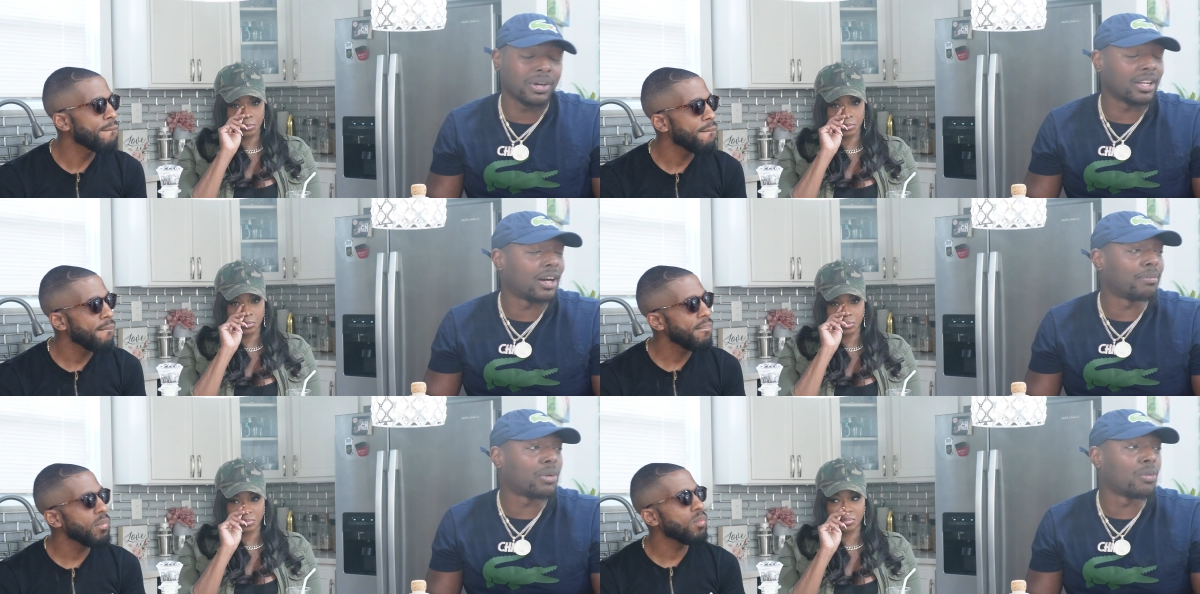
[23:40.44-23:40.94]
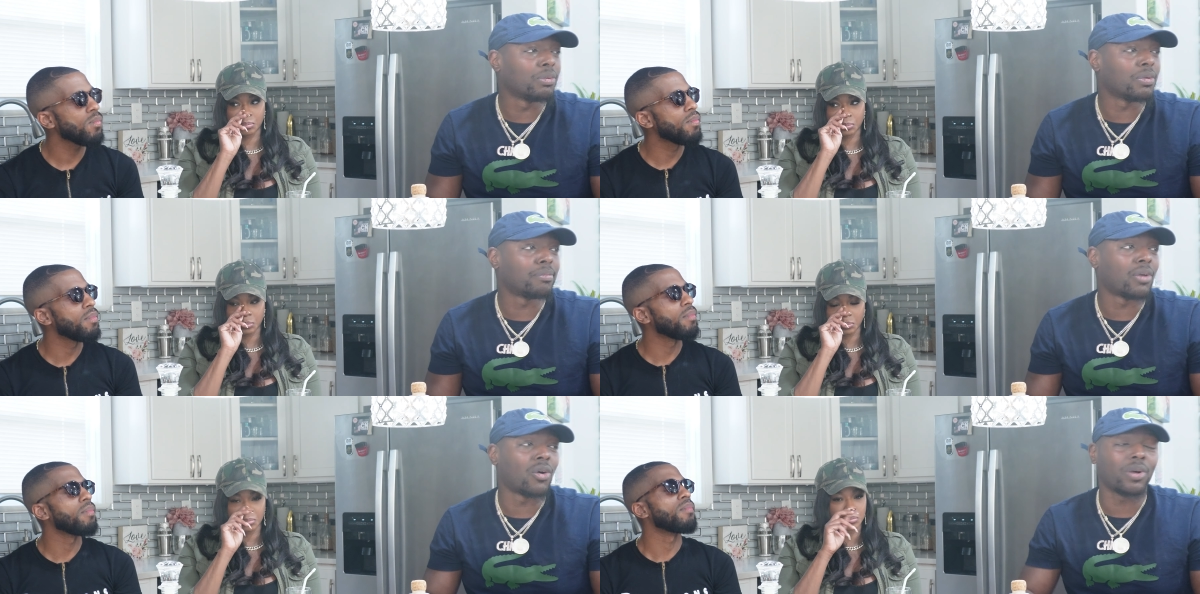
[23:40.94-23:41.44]
Speaker 1: what a moment
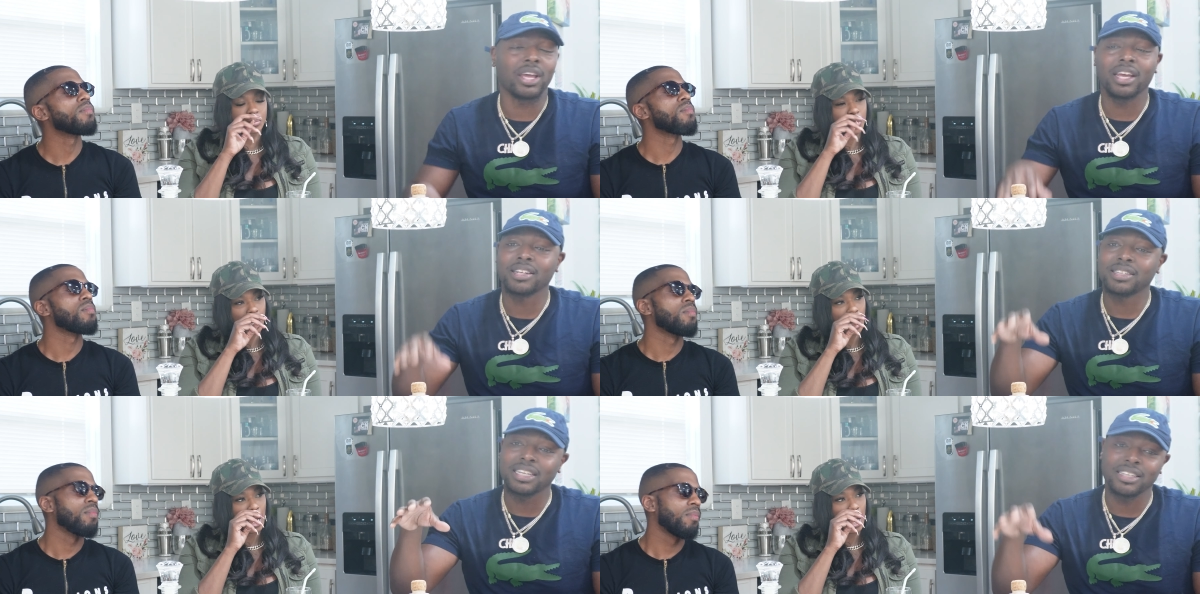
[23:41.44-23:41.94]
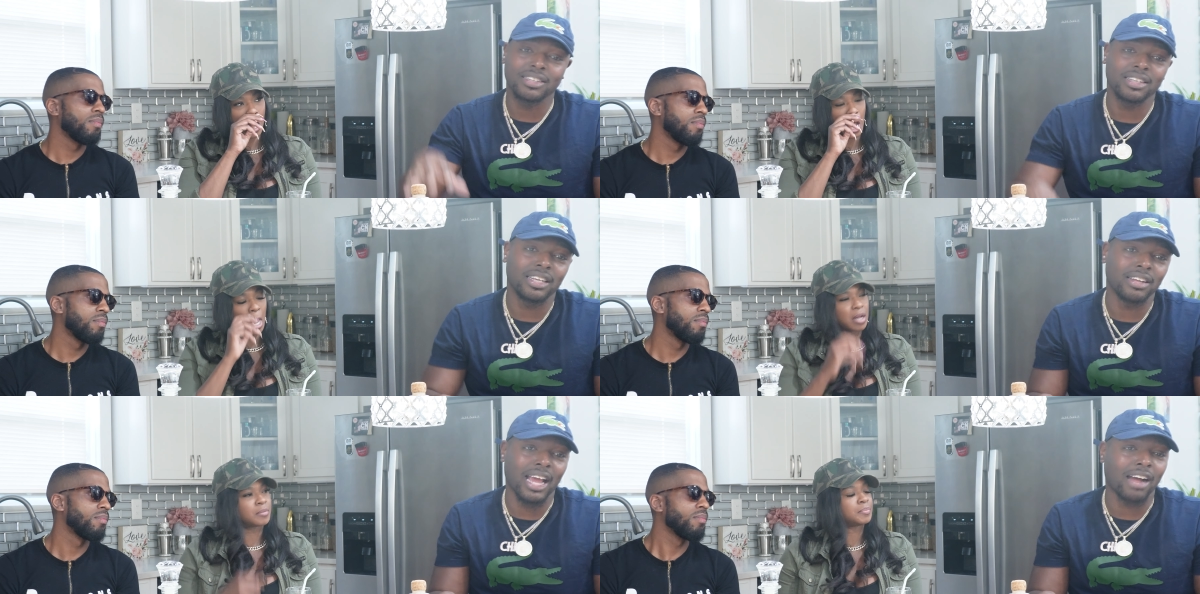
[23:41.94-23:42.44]
with Mo is. It's,
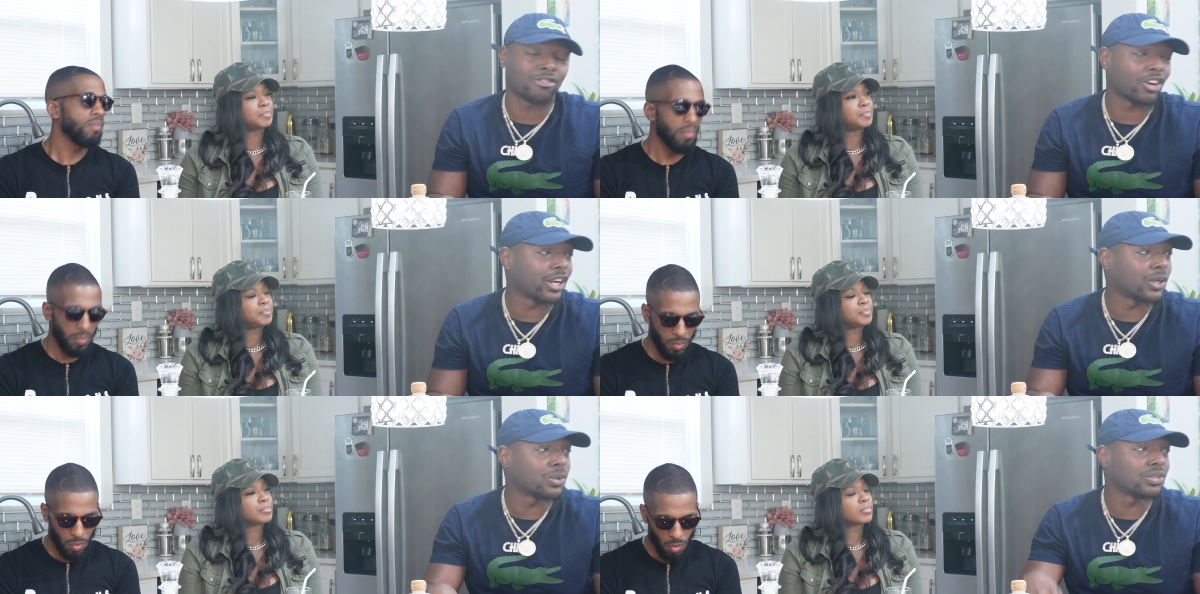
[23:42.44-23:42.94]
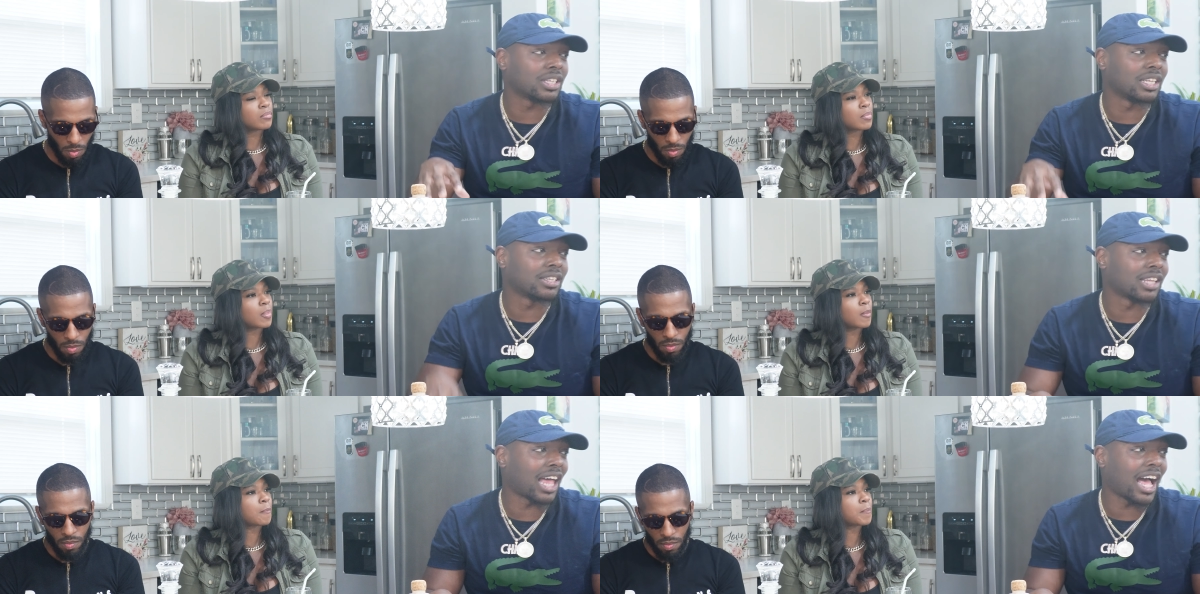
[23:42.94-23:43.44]
he got reels,
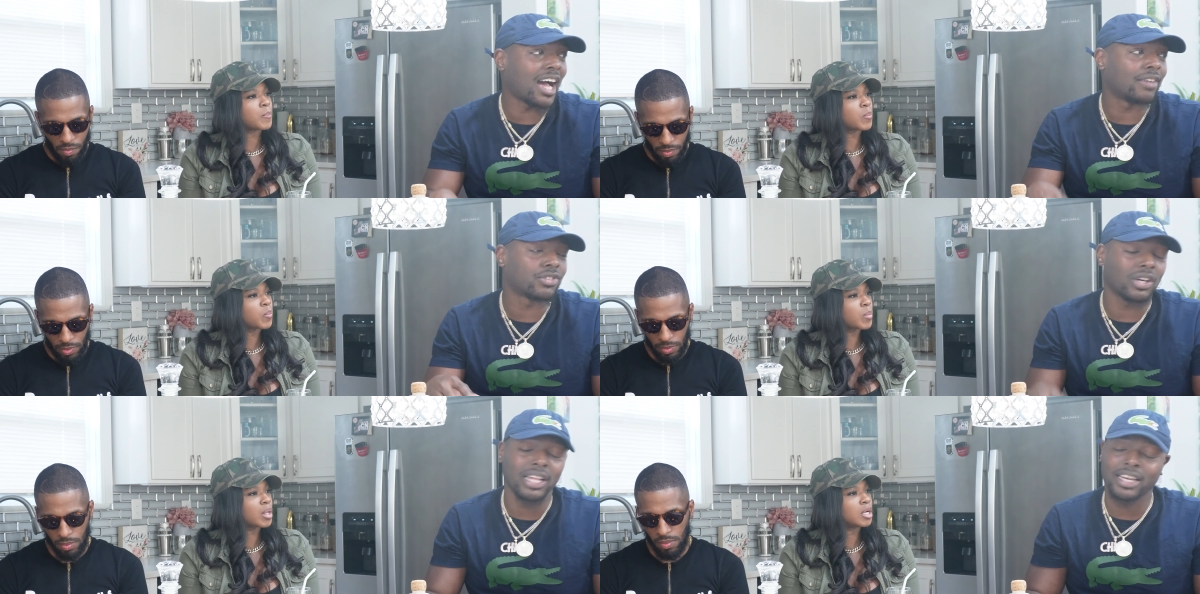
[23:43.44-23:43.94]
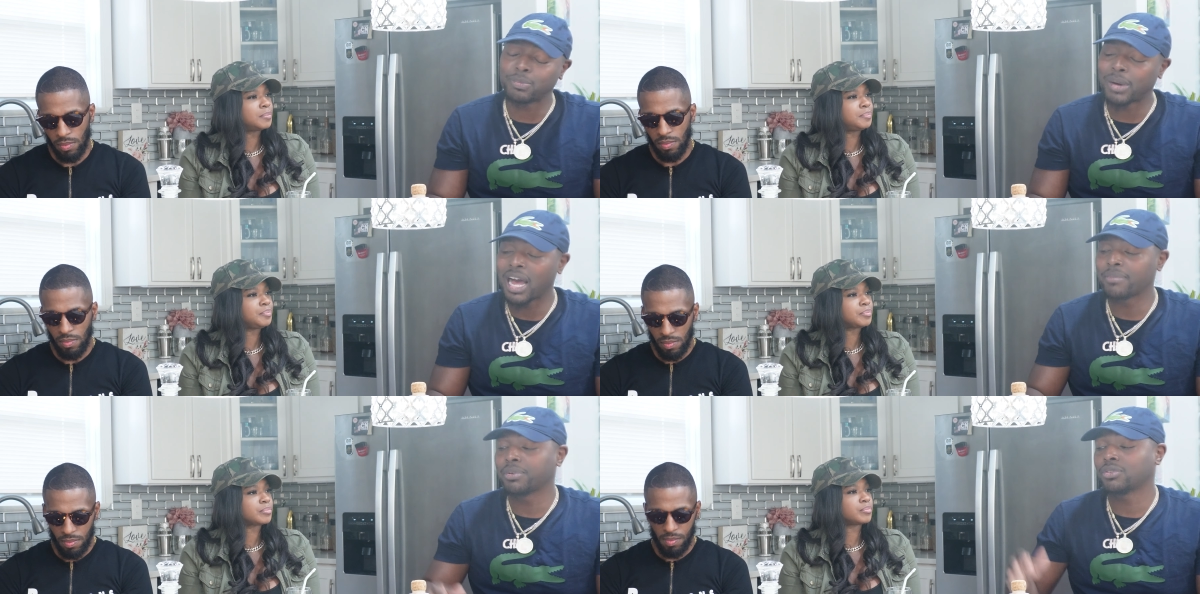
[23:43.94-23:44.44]
his lives, all that's
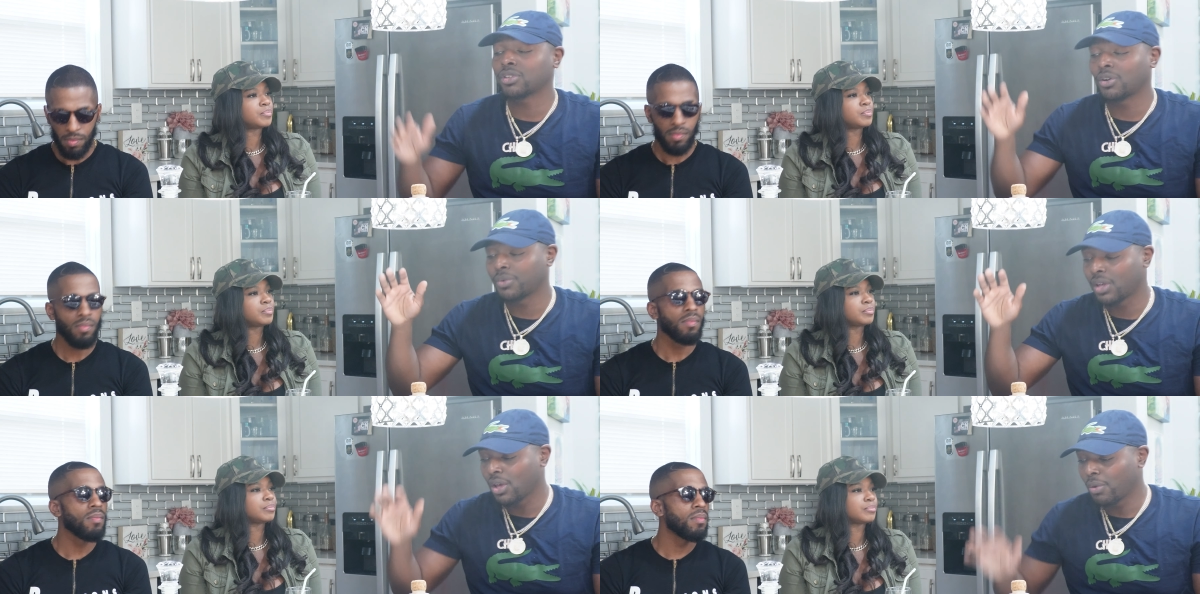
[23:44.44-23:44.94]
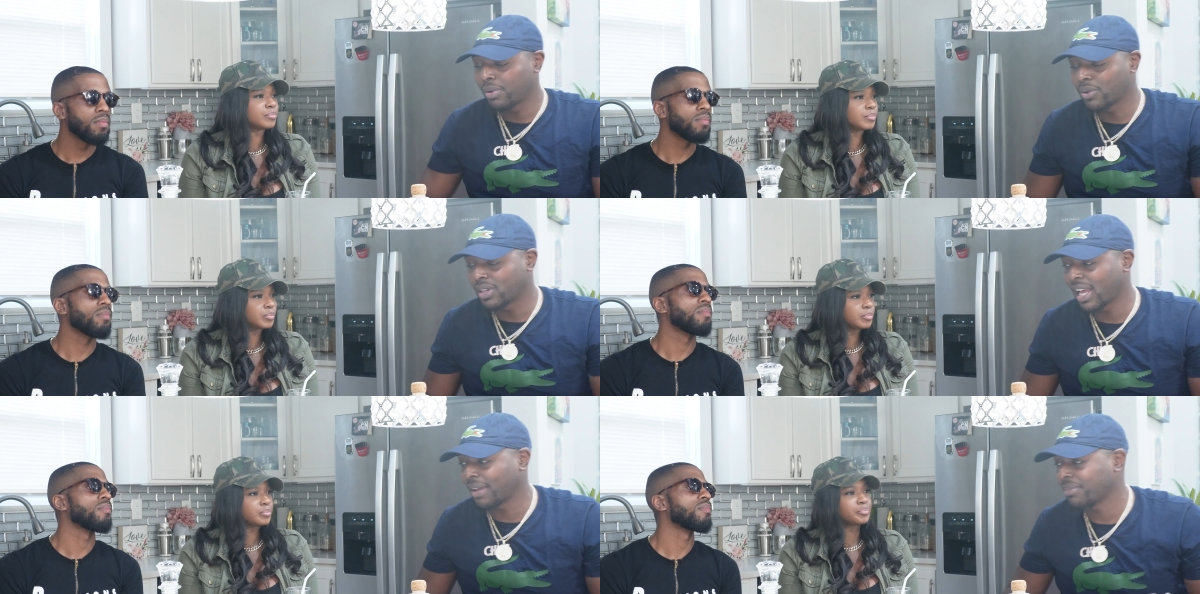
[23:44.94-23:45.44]
popping. So we're gonna let